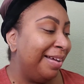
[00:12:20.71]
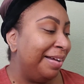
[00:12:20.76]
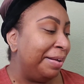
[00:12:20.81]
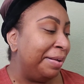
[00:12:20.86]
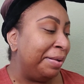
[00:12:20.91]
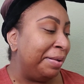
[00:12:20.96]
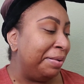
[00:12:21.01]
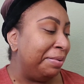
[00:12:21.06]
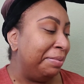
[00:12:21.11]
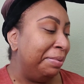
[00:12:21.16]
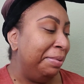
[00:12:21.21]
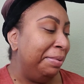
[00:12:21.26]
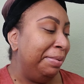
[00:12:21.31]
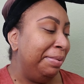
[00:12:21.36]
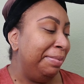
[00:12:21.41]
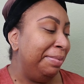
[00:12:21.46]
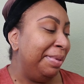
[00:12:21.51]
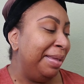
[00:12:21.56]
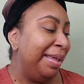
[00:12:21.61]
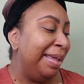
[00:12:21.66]

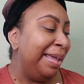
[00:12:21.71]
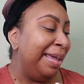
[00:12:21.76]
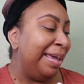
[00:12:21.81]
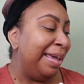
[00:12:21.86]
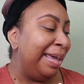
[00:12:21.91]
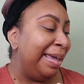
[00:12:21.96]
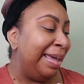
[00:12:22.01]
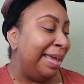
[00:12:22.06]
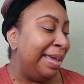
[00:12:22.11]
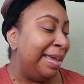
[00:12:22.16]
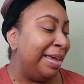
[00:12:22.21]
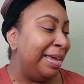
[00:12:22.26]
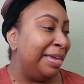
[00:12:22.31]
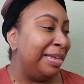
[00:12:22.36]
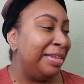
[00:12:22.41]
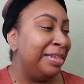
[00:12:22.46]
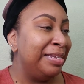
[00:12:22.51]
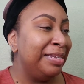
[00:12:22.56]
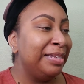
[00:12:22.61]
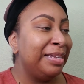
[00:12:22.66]

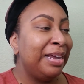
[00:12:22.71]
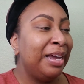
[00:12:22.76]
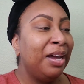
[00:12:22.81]
And